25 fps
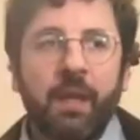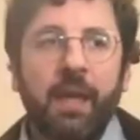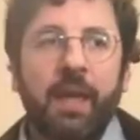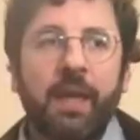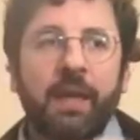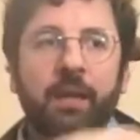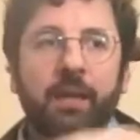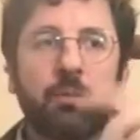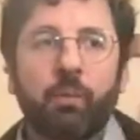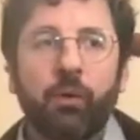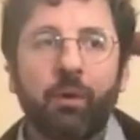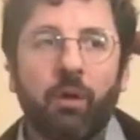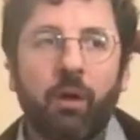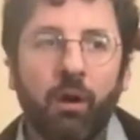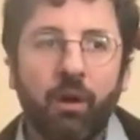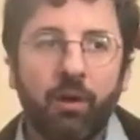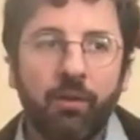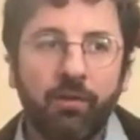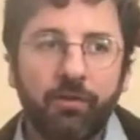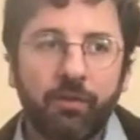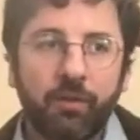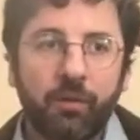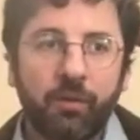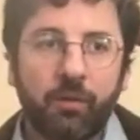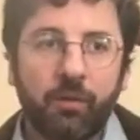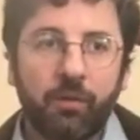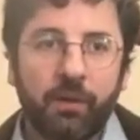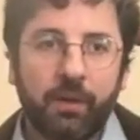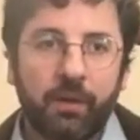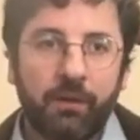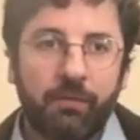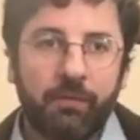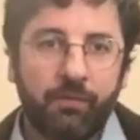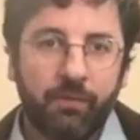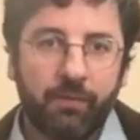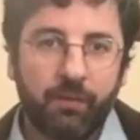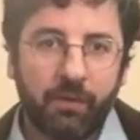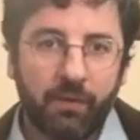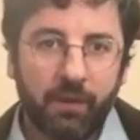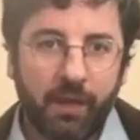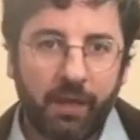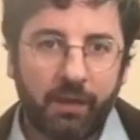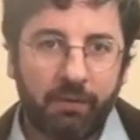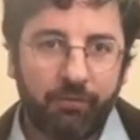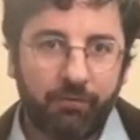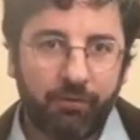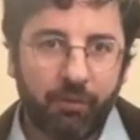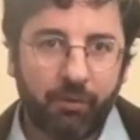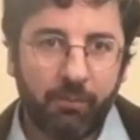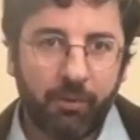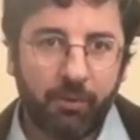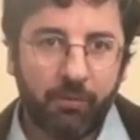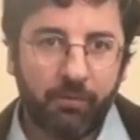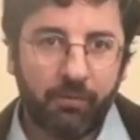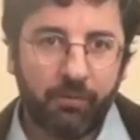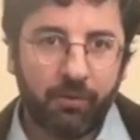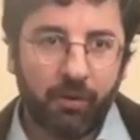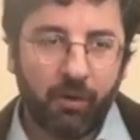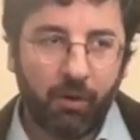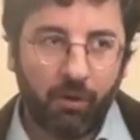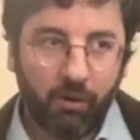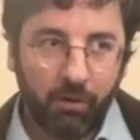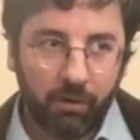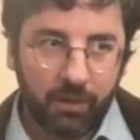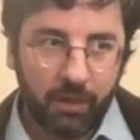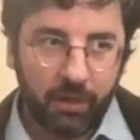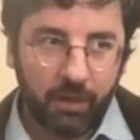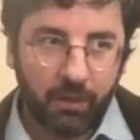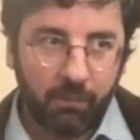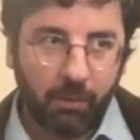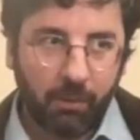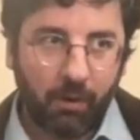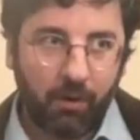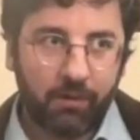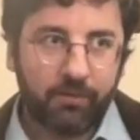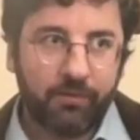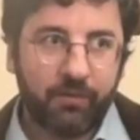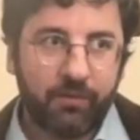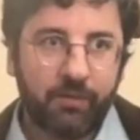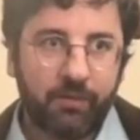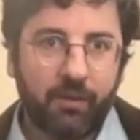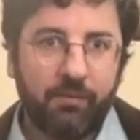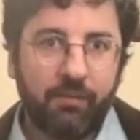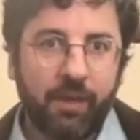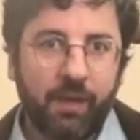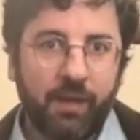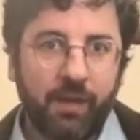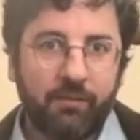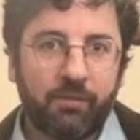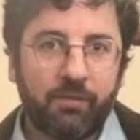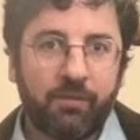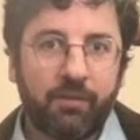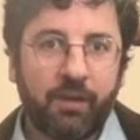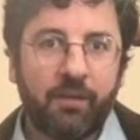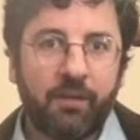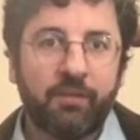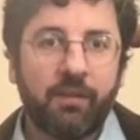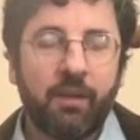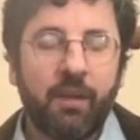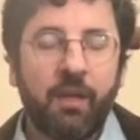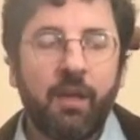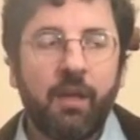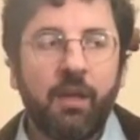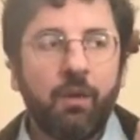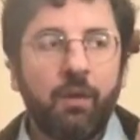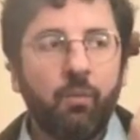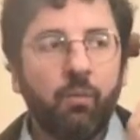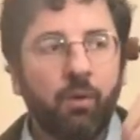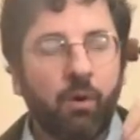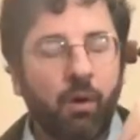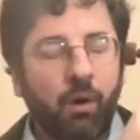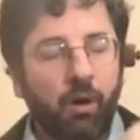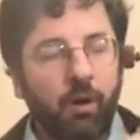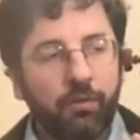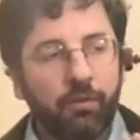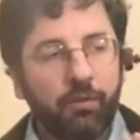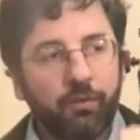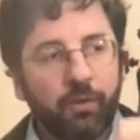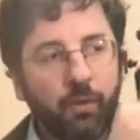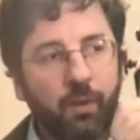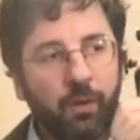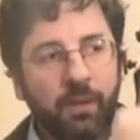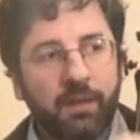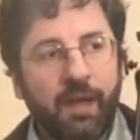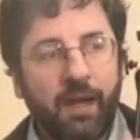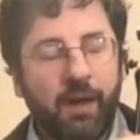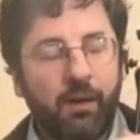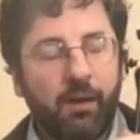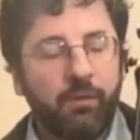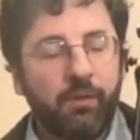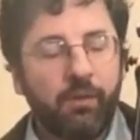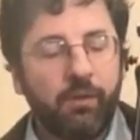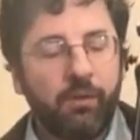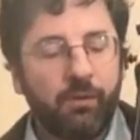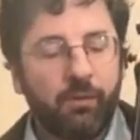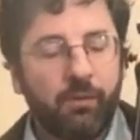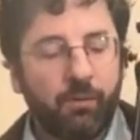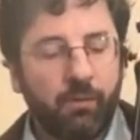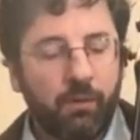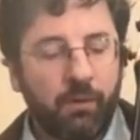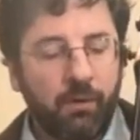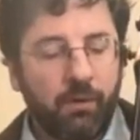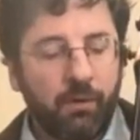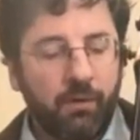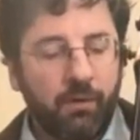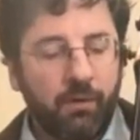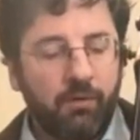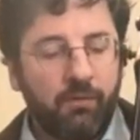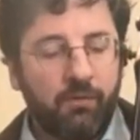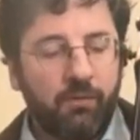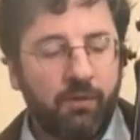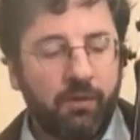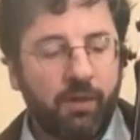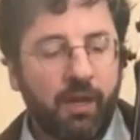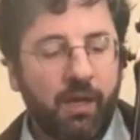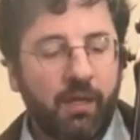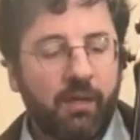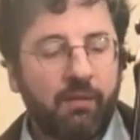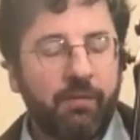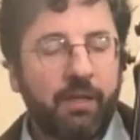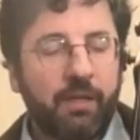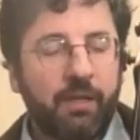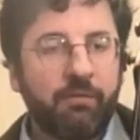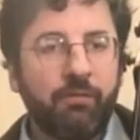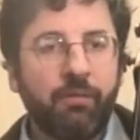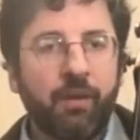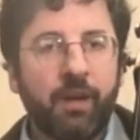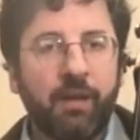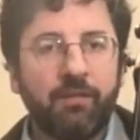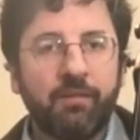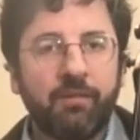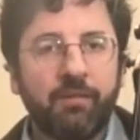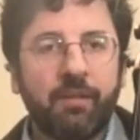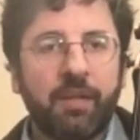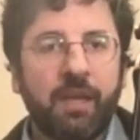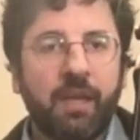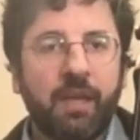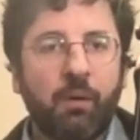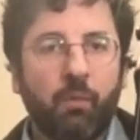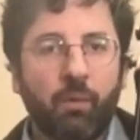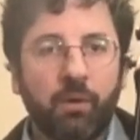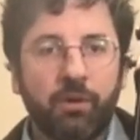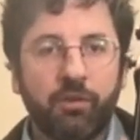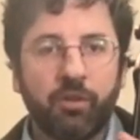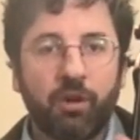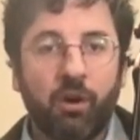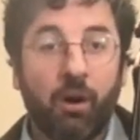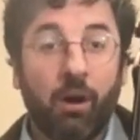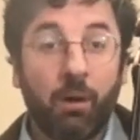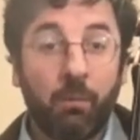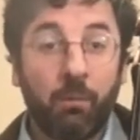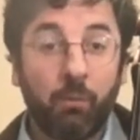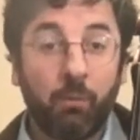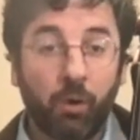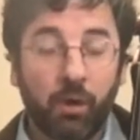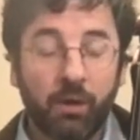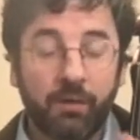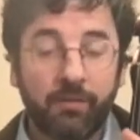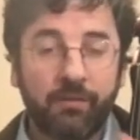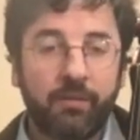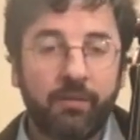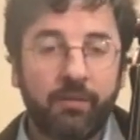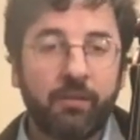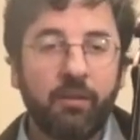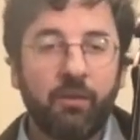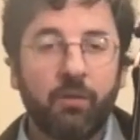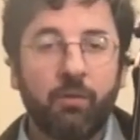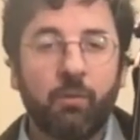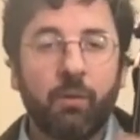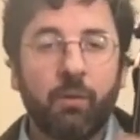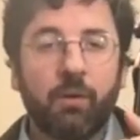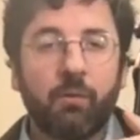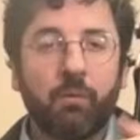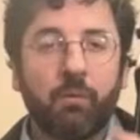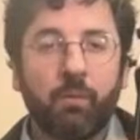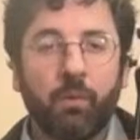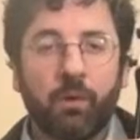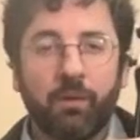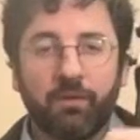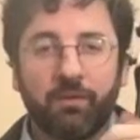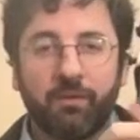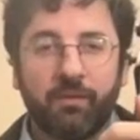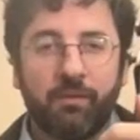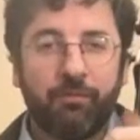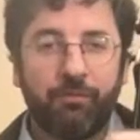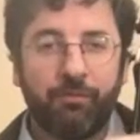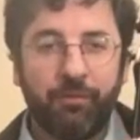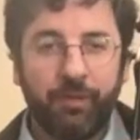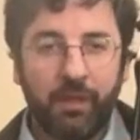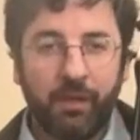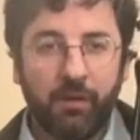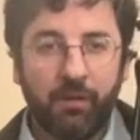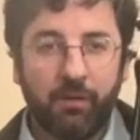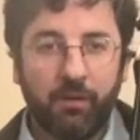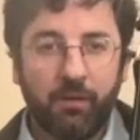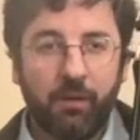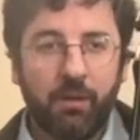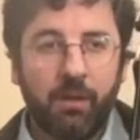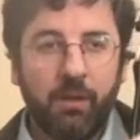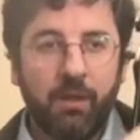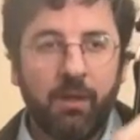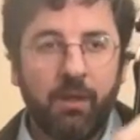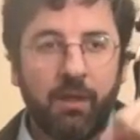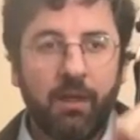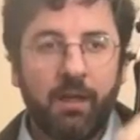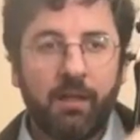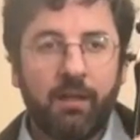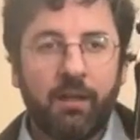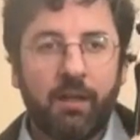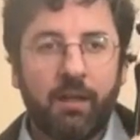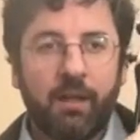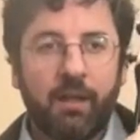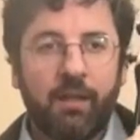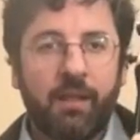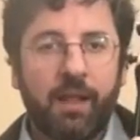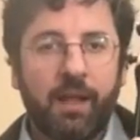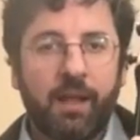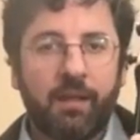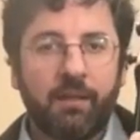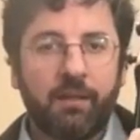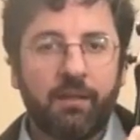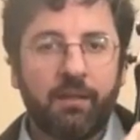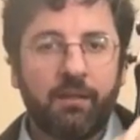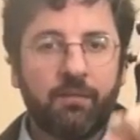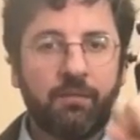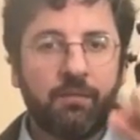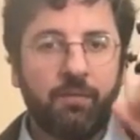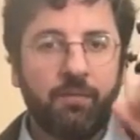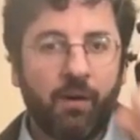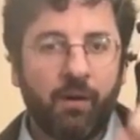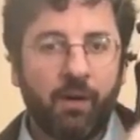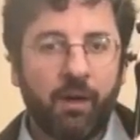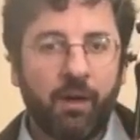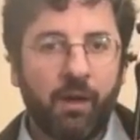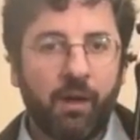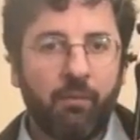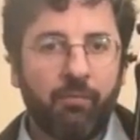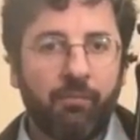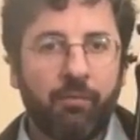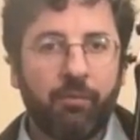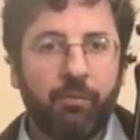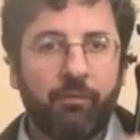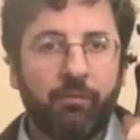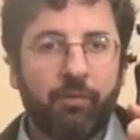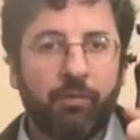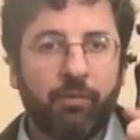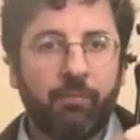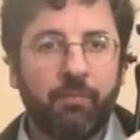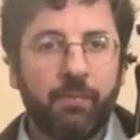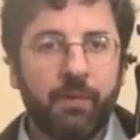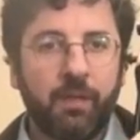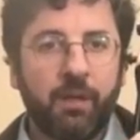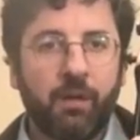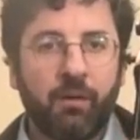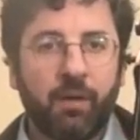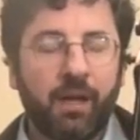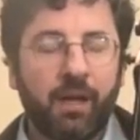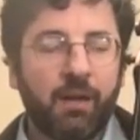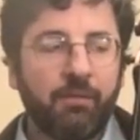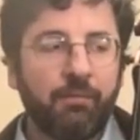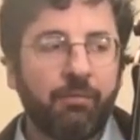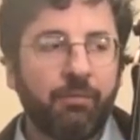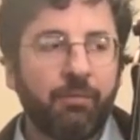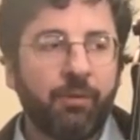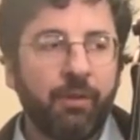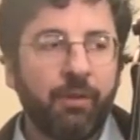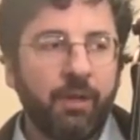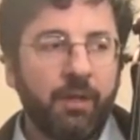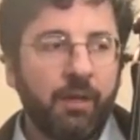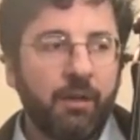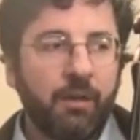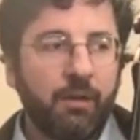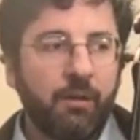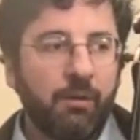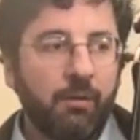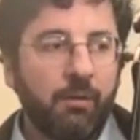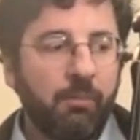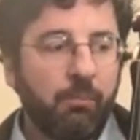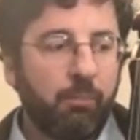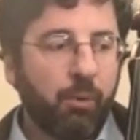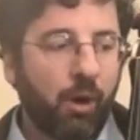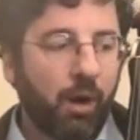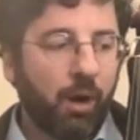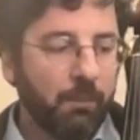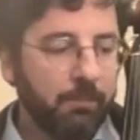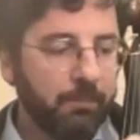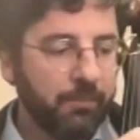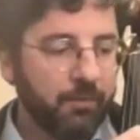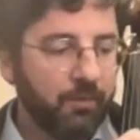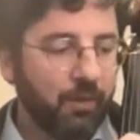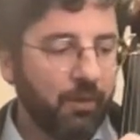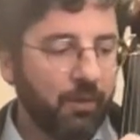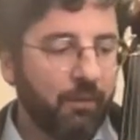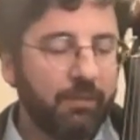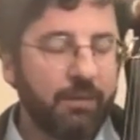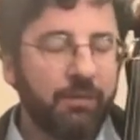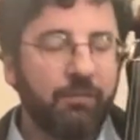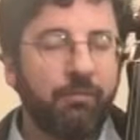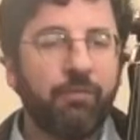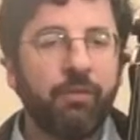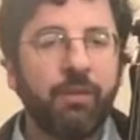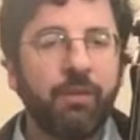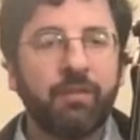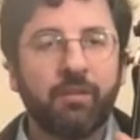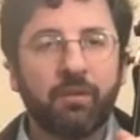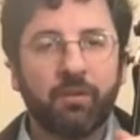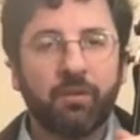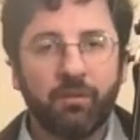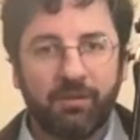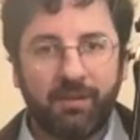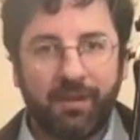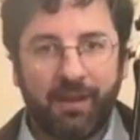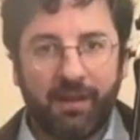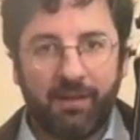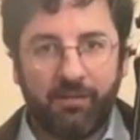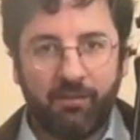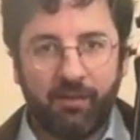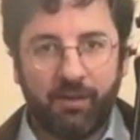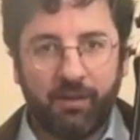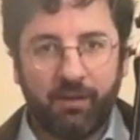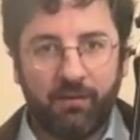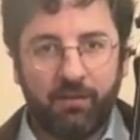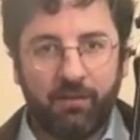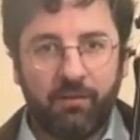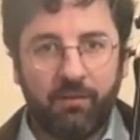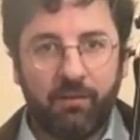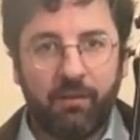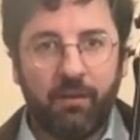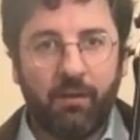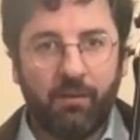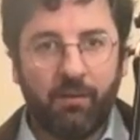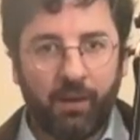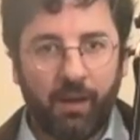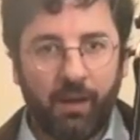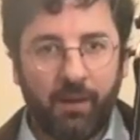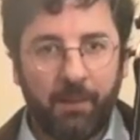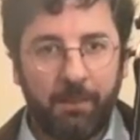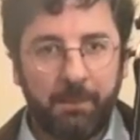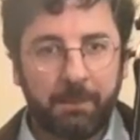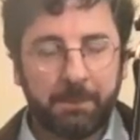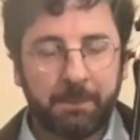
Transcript: And it will also, if like from those earlier parts of the exercise, will also allow you to kind of investigate what your arm wants to do, what it wants to feel. And that is very helpful for, kind of problem solving physical tension. Okay.